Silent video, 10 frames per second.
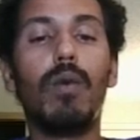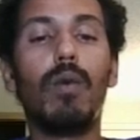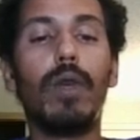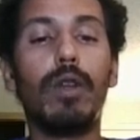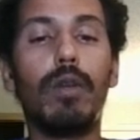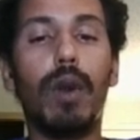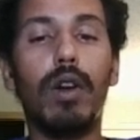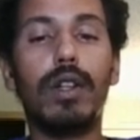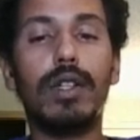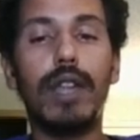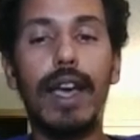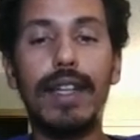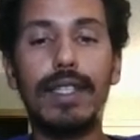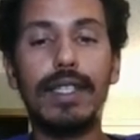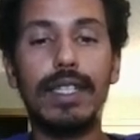when you're marked
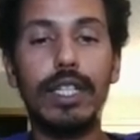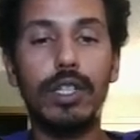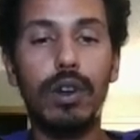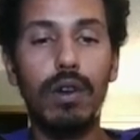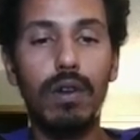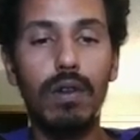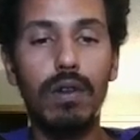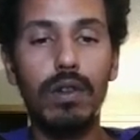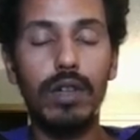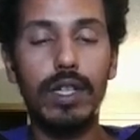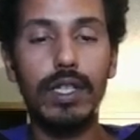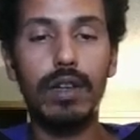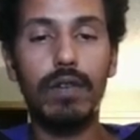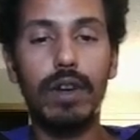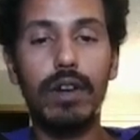as the teacher, you can
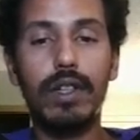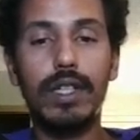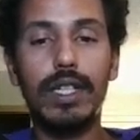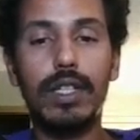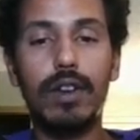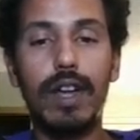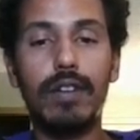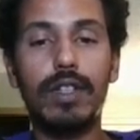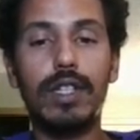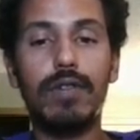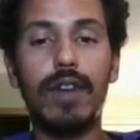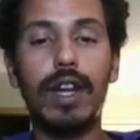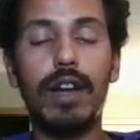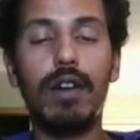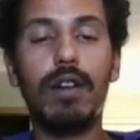see over here the teacher address is right
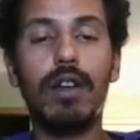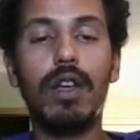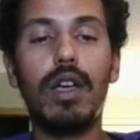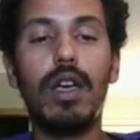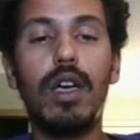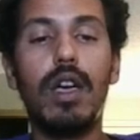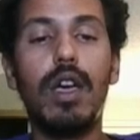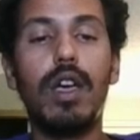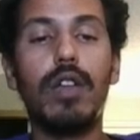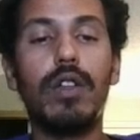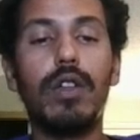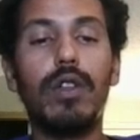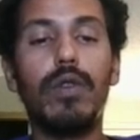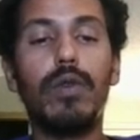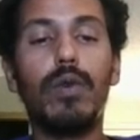here.
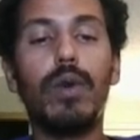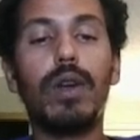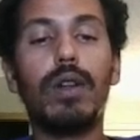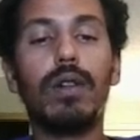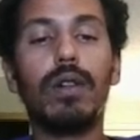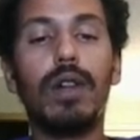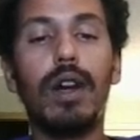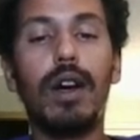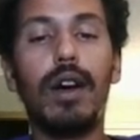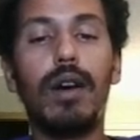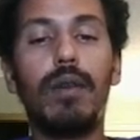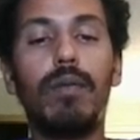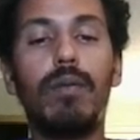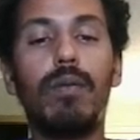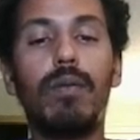You will
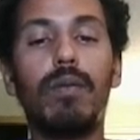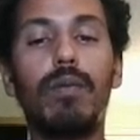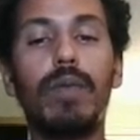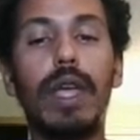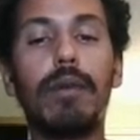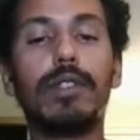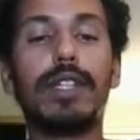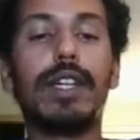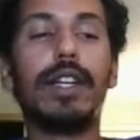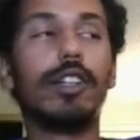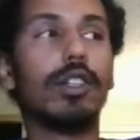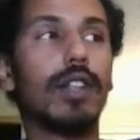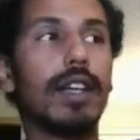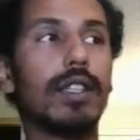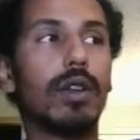be able to
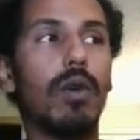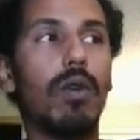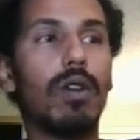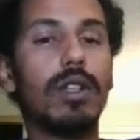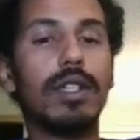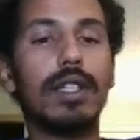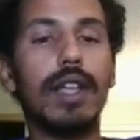initialize the course,